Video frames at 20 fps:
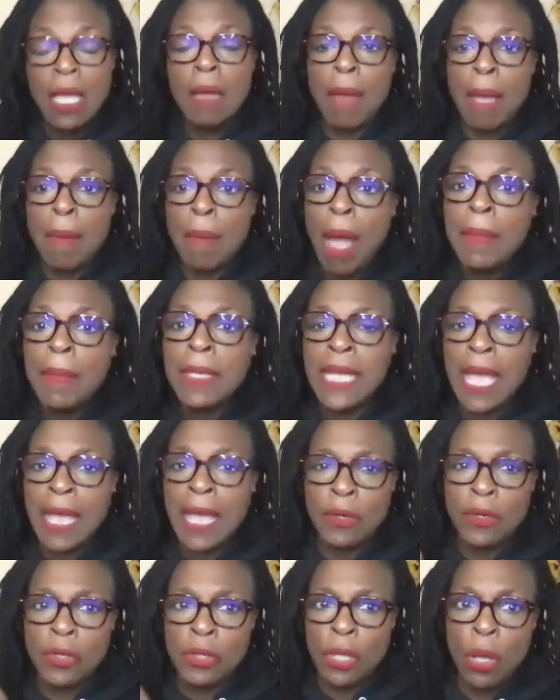My mom and dad
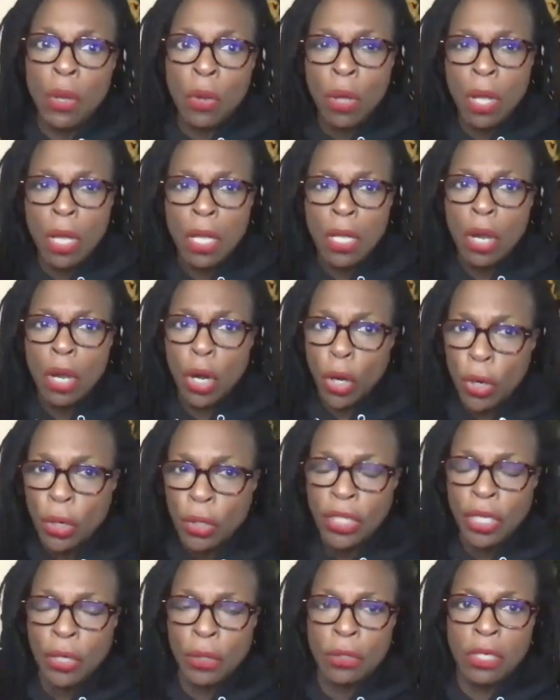are so
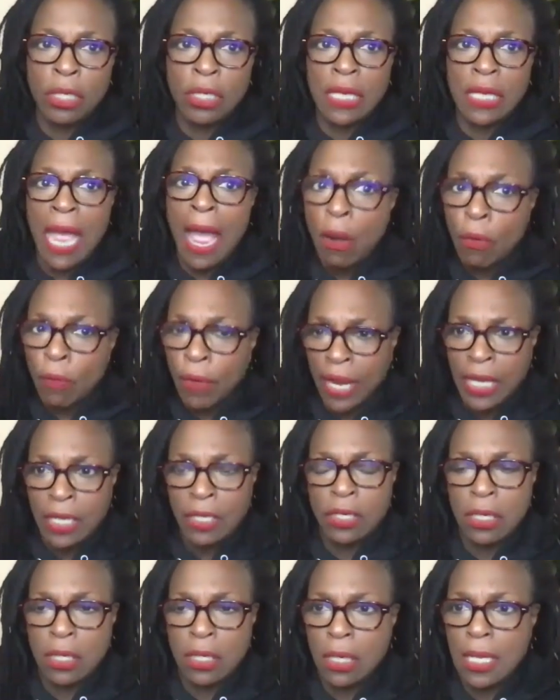hurt, they're just outraged.